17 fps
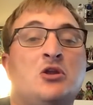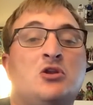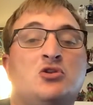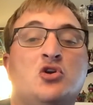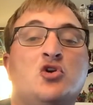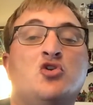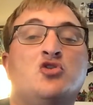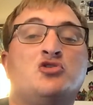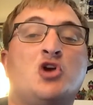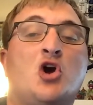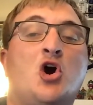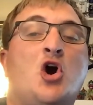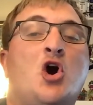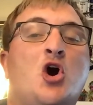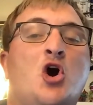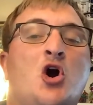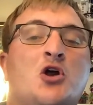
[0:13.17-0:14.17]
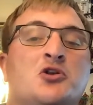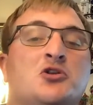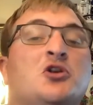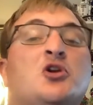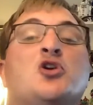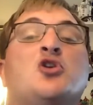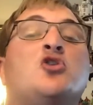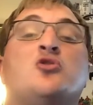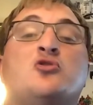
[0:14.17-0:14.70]
New York,
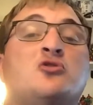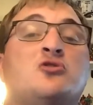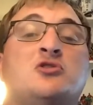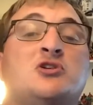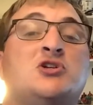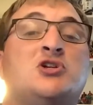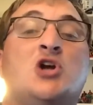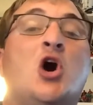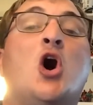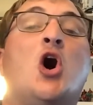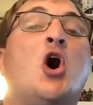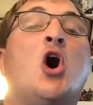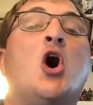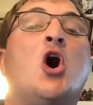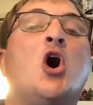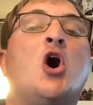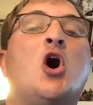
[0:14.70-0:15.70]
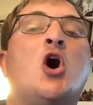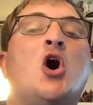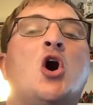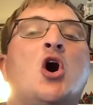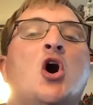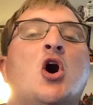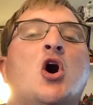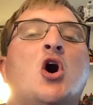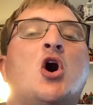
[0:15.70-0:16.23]
New
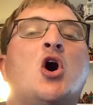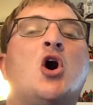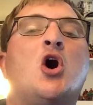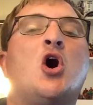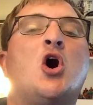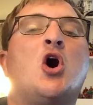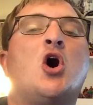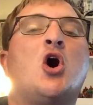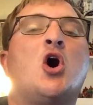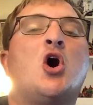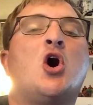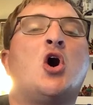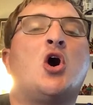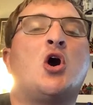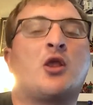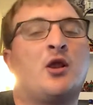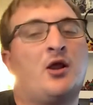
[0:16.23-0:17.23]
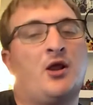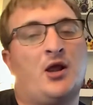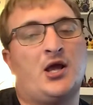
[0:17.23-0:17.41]
York.